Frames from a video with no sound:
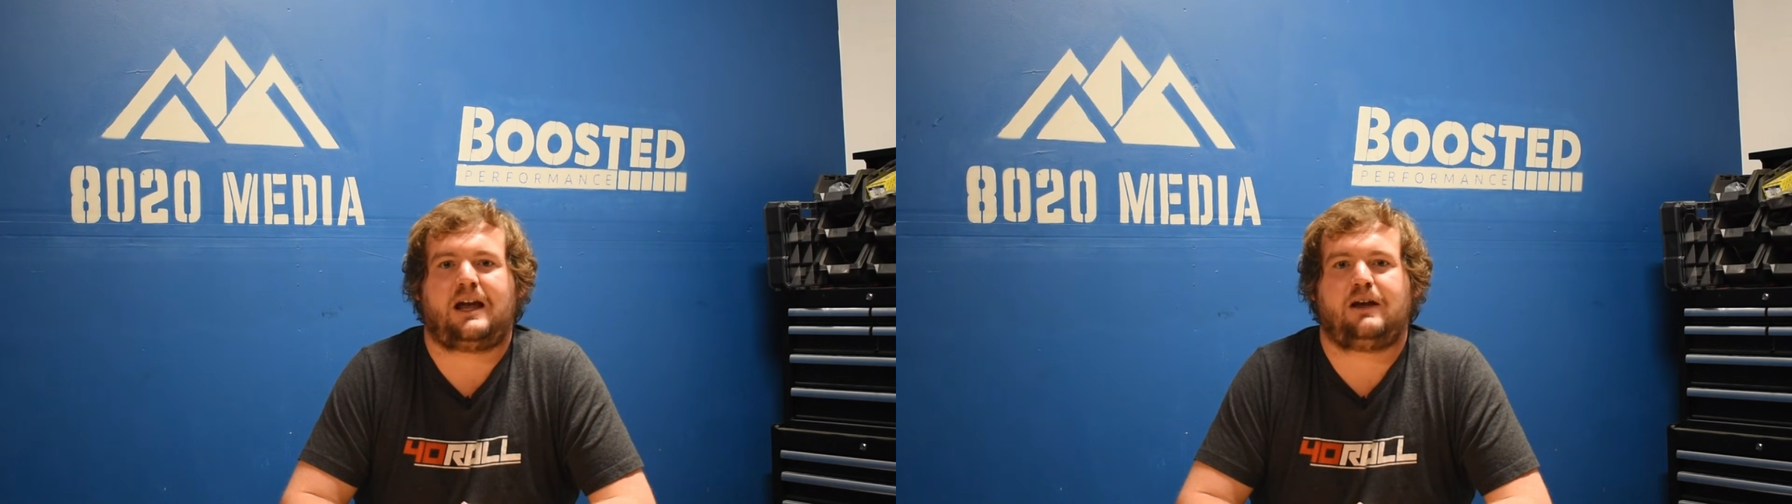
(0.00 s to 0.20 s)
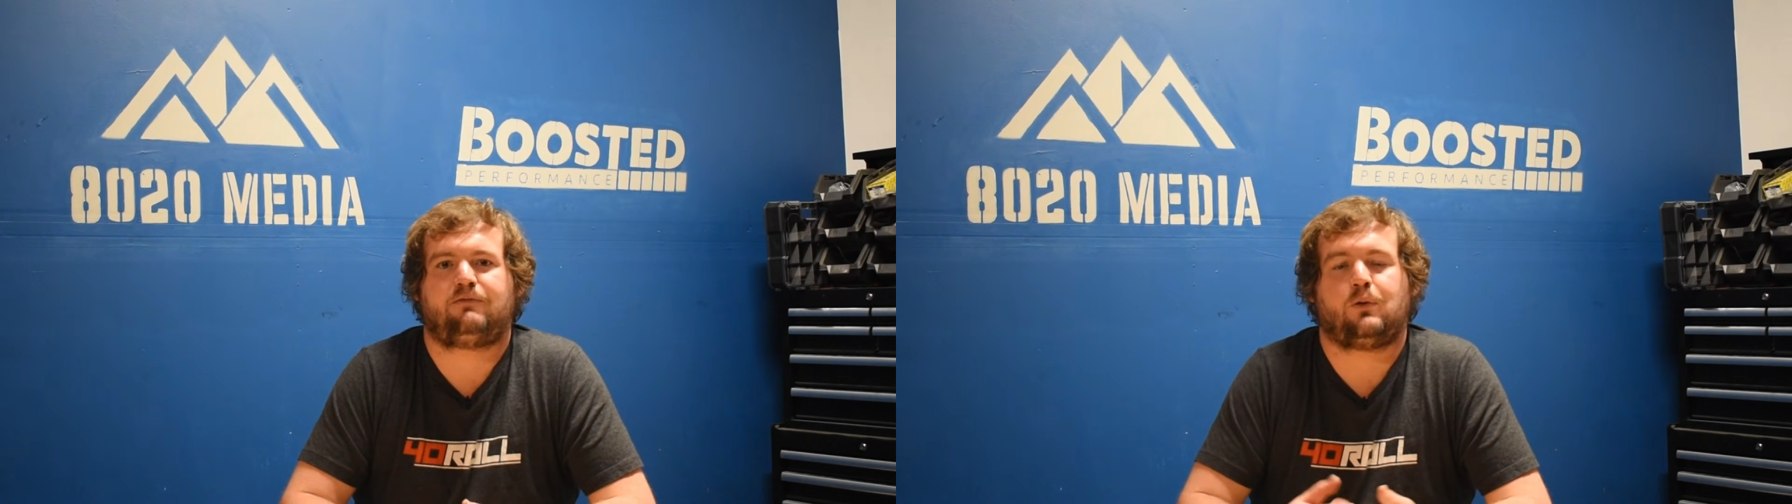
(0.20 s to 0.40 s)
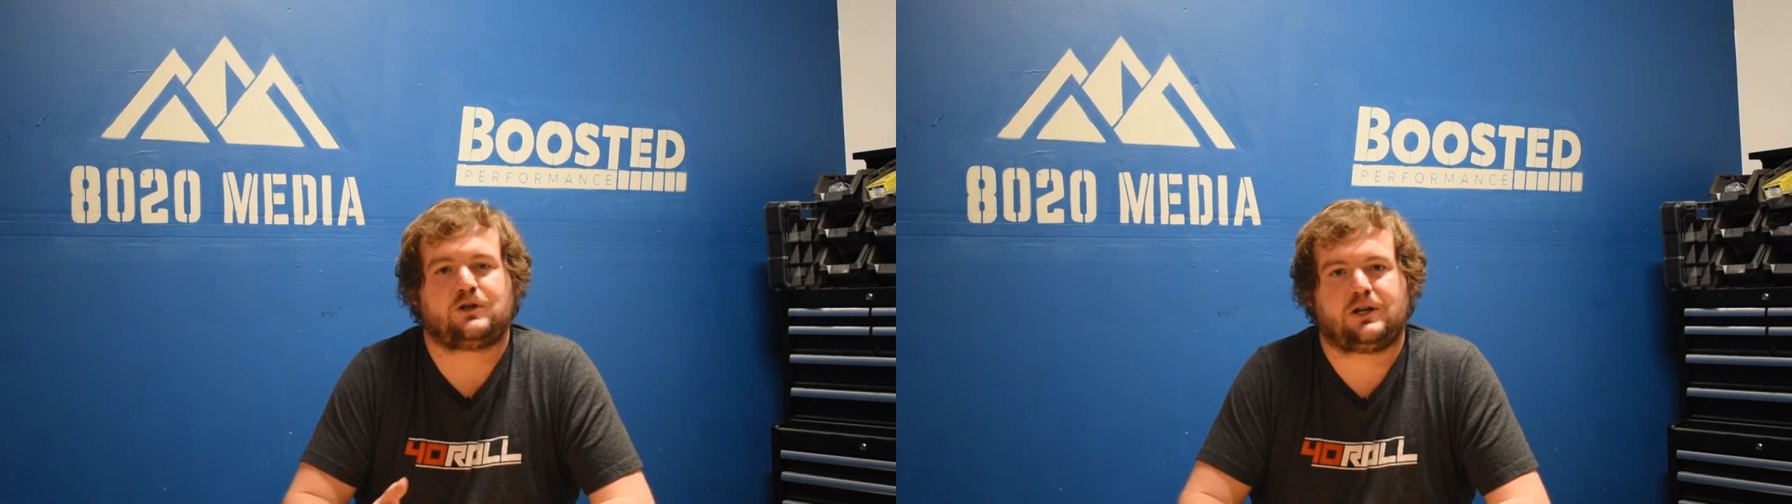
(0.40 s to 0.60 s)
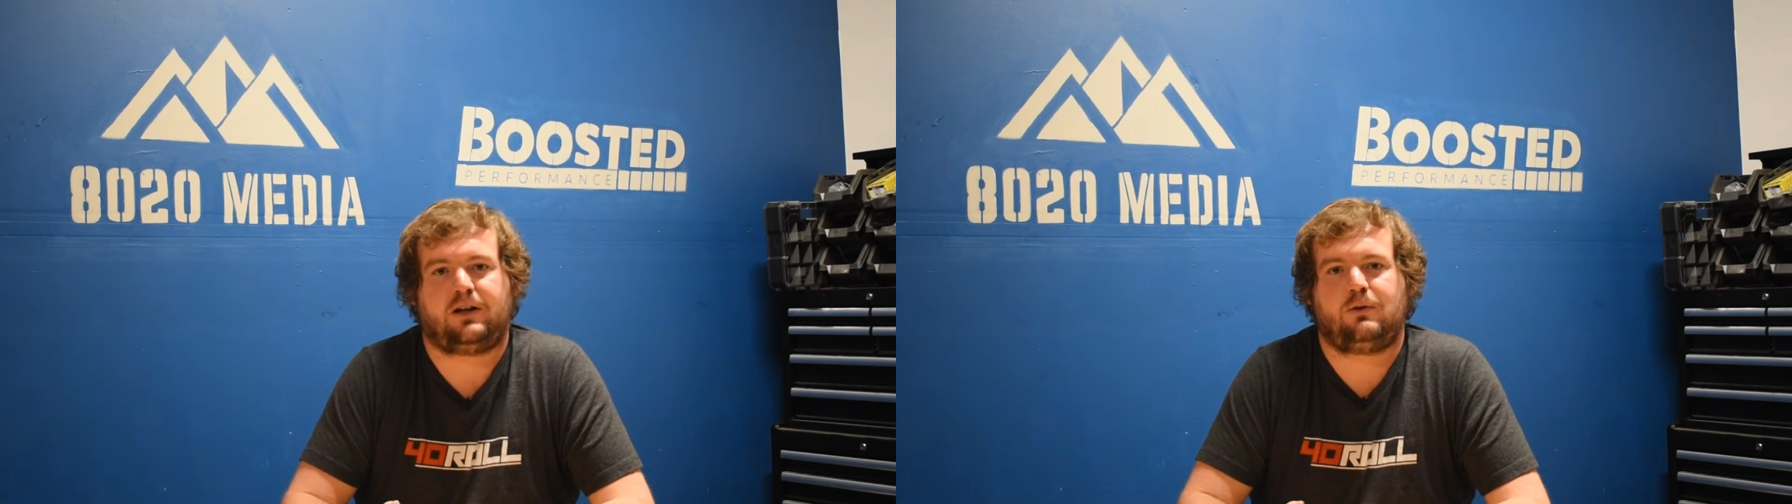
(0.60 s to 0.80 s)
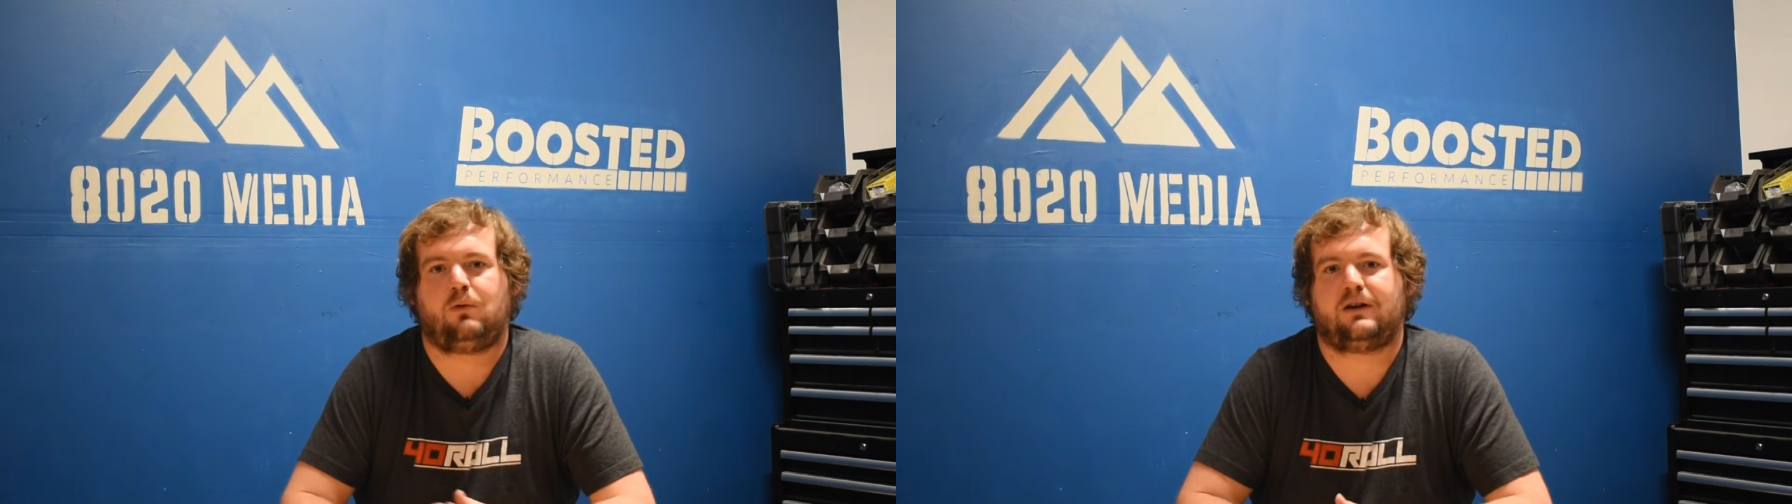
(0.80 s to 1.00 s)
and
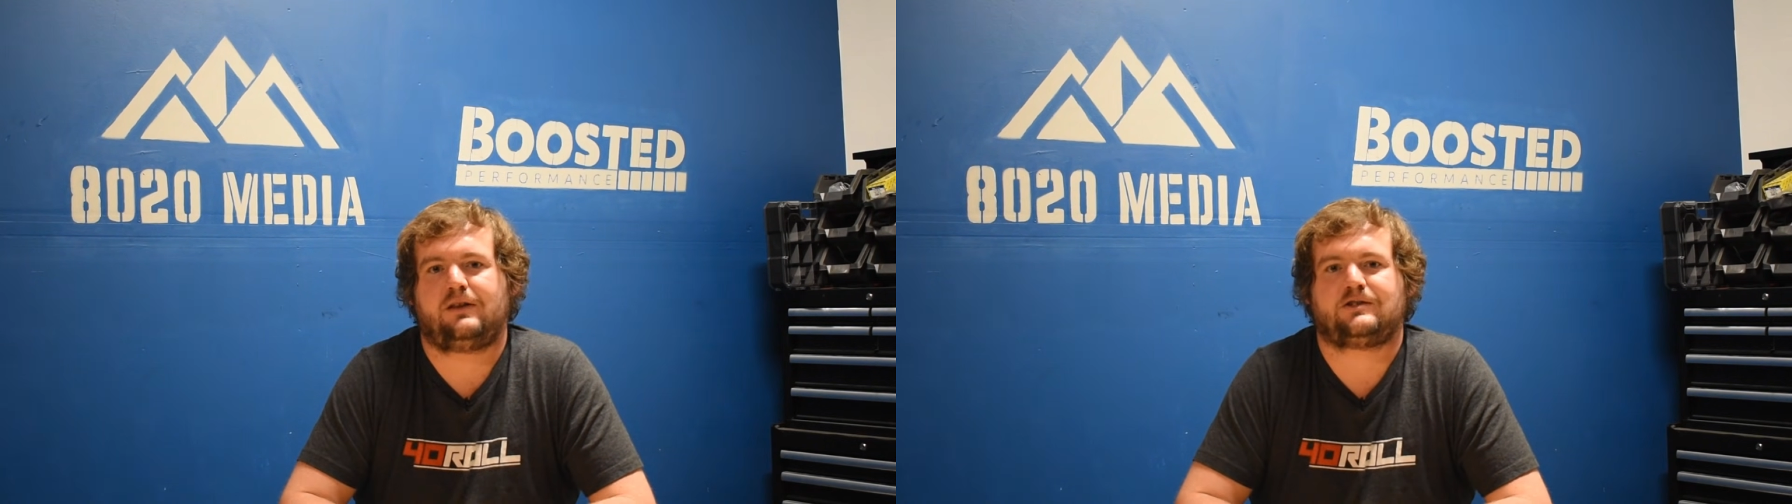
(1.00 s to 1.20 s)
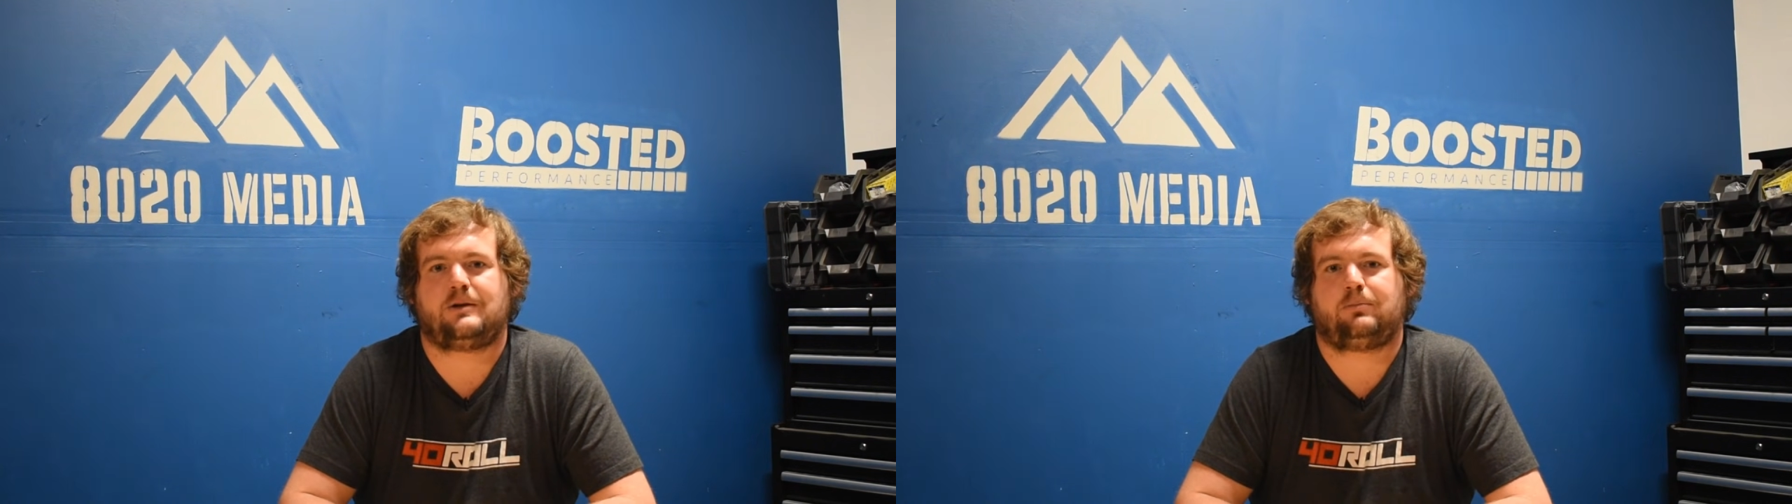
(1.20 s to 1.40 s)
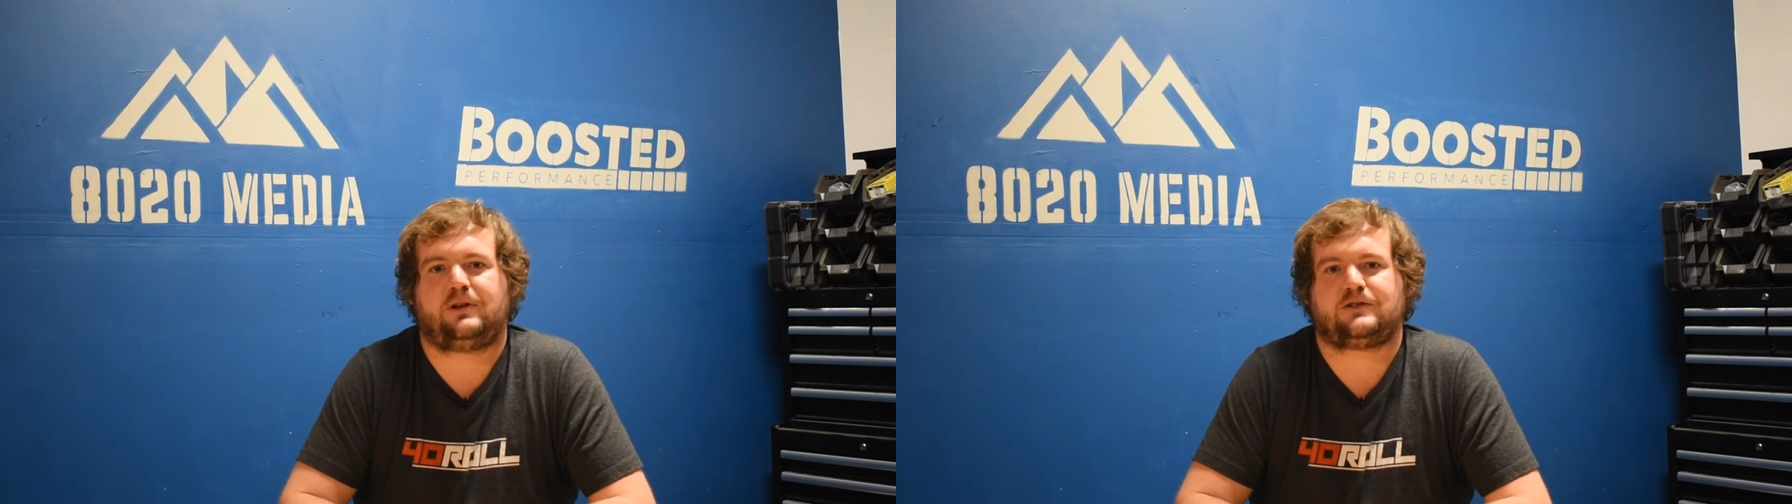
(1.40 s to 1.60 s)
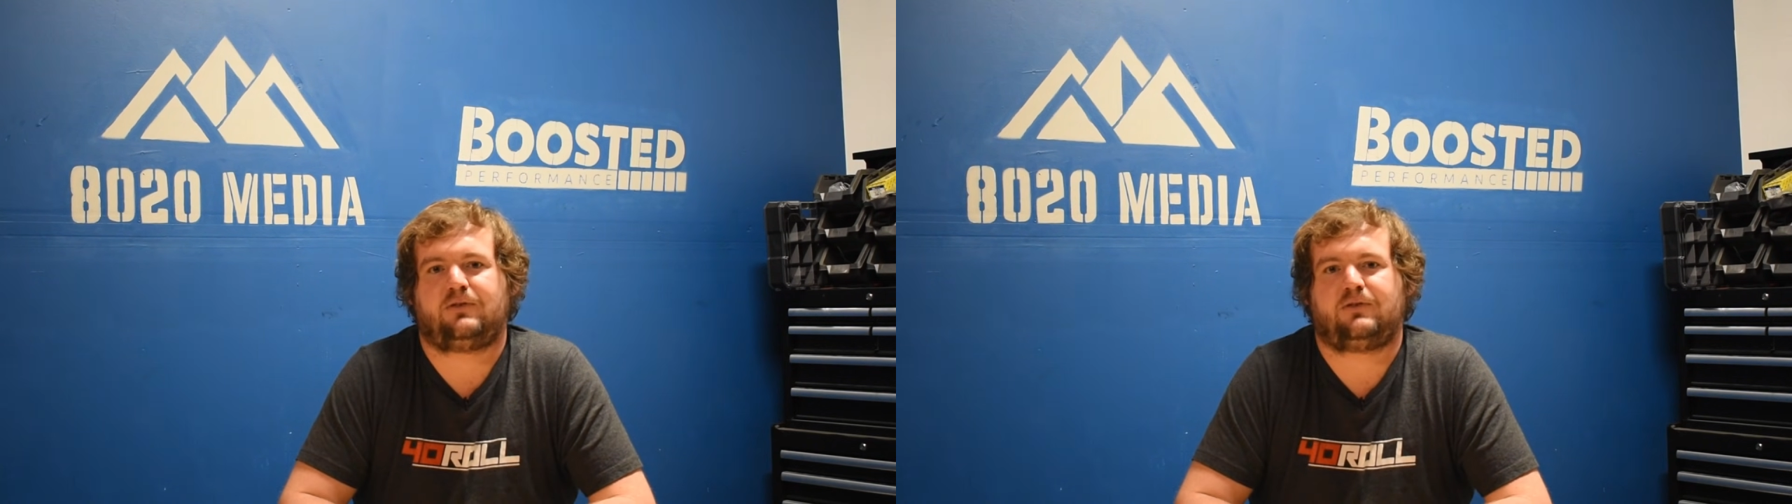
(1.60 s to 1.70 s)
fortunately one of the simplest